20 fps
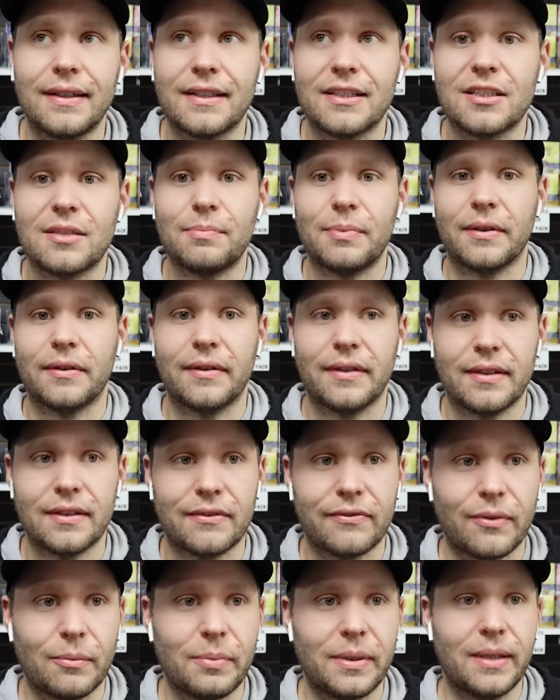
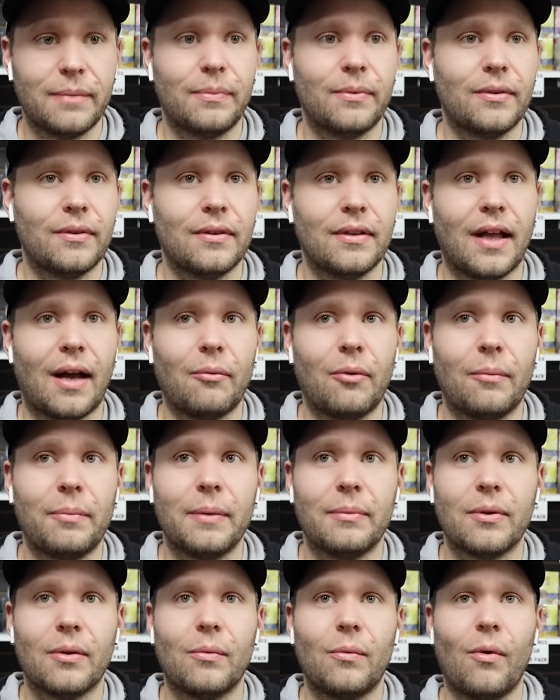experience for people. I want
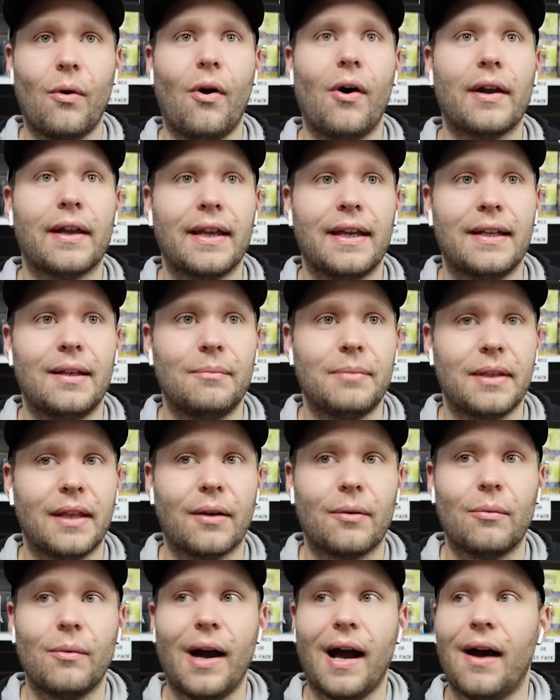people to walk in and be
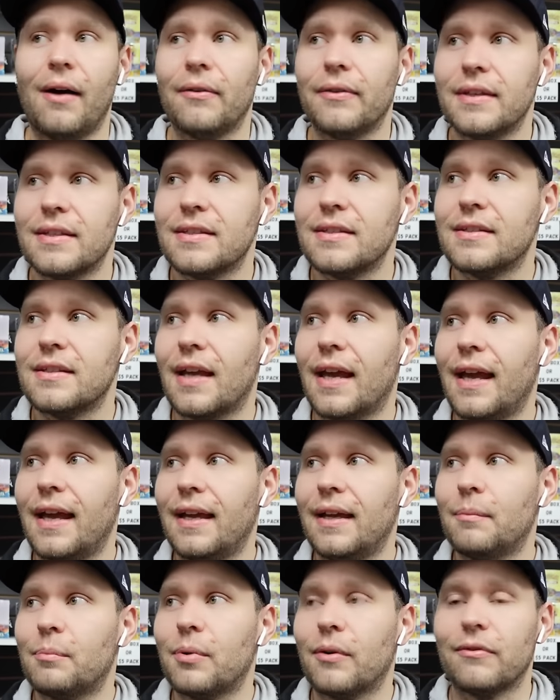like, wow, this is
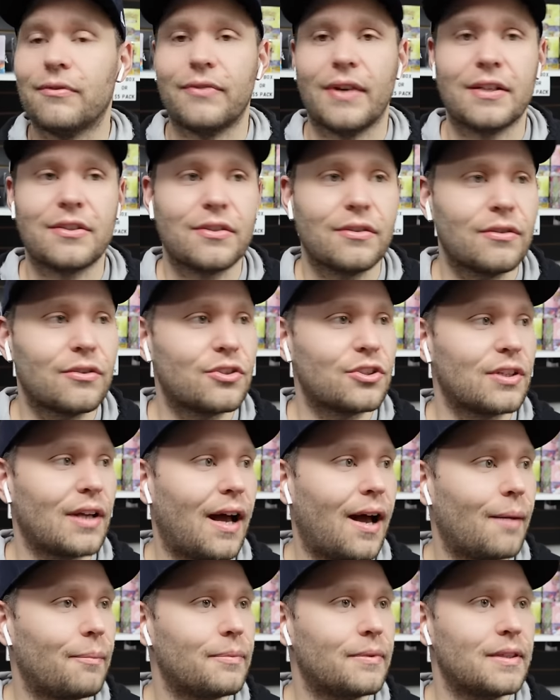a professional
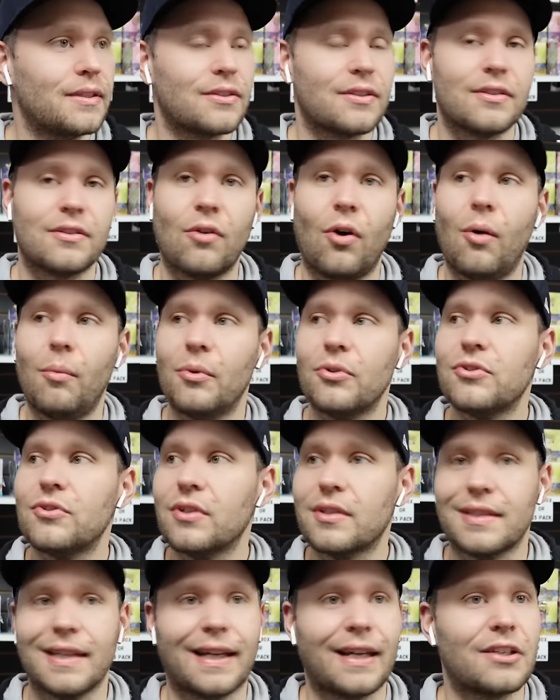shop. This is almost
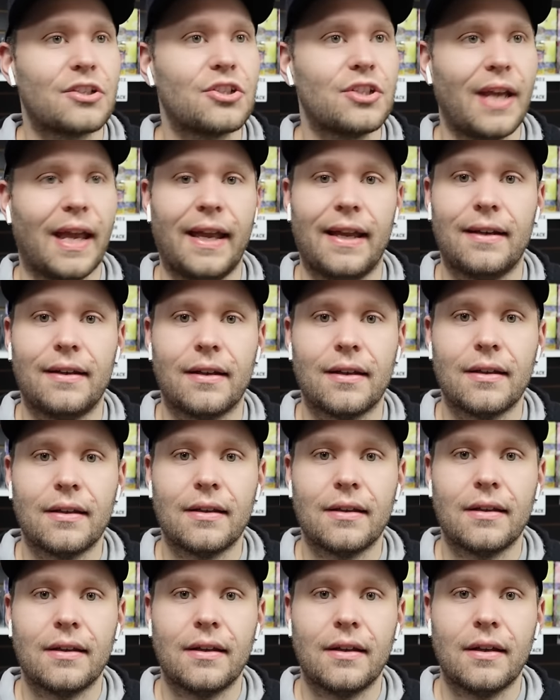looks like a chain.
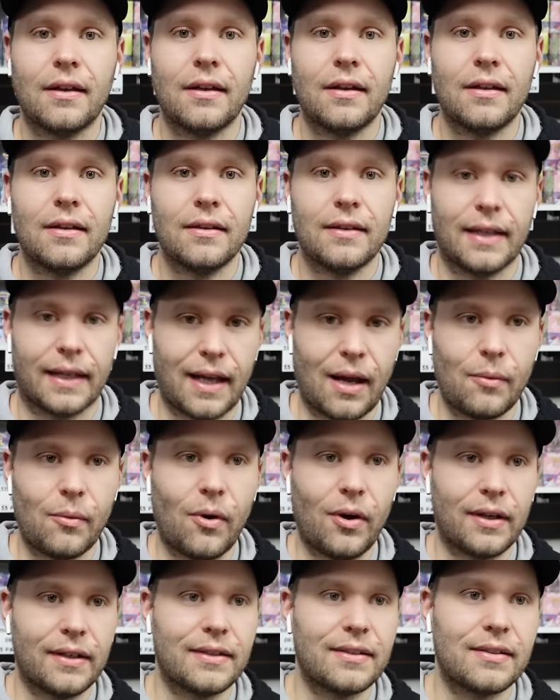Like, I
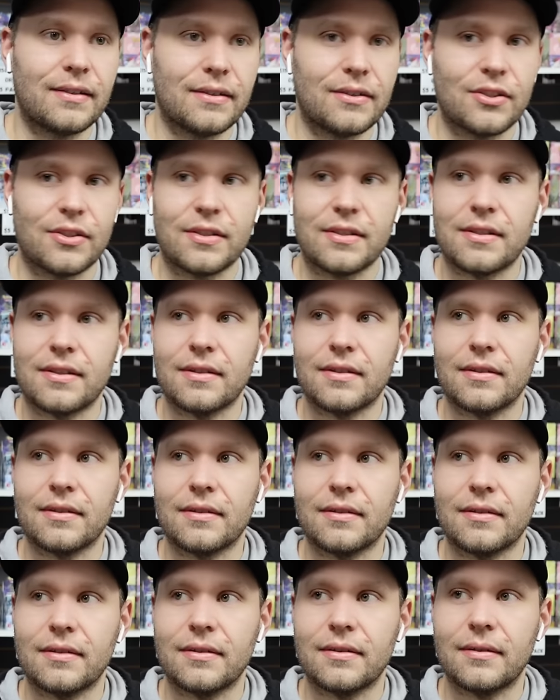want it to just
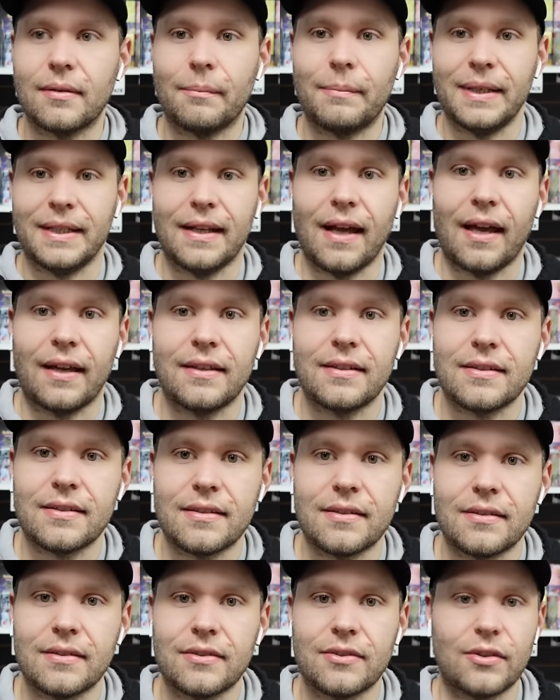be
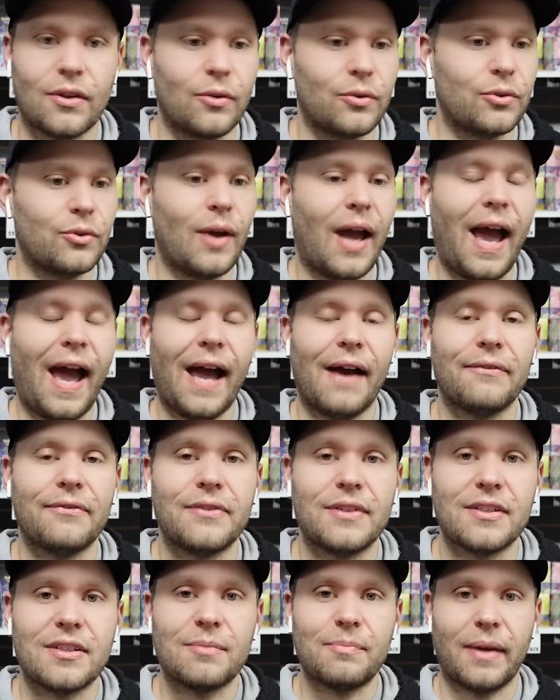nice. So you have
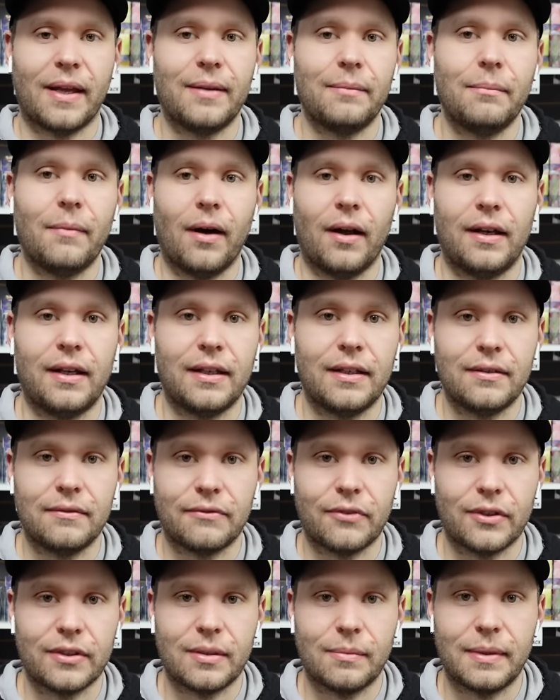to spend money and
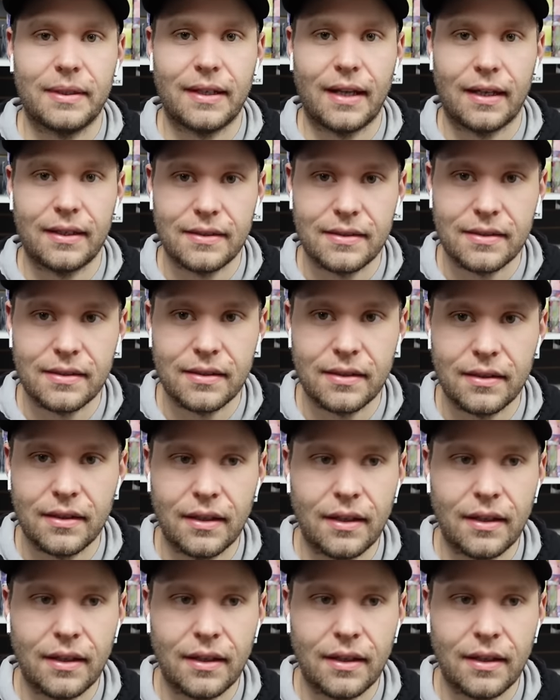for it to be nice.